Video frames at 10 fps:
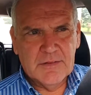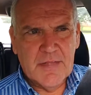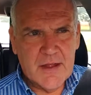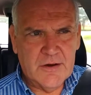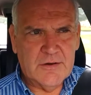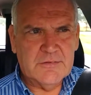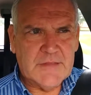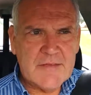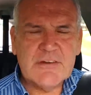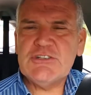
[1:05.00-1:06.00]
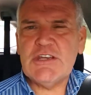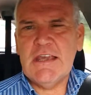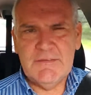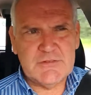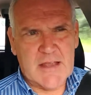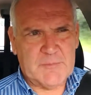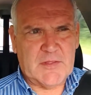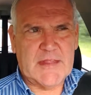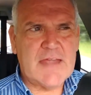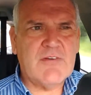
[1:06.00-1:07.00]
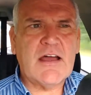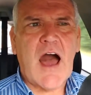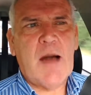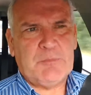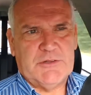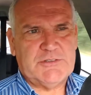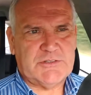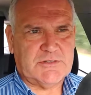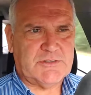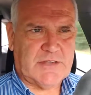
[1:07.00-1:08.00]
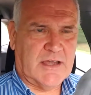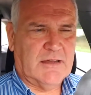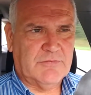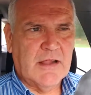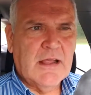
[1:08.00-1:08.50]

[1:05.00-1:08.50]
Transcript: They're, they've achieved something. They've accomplished stuff.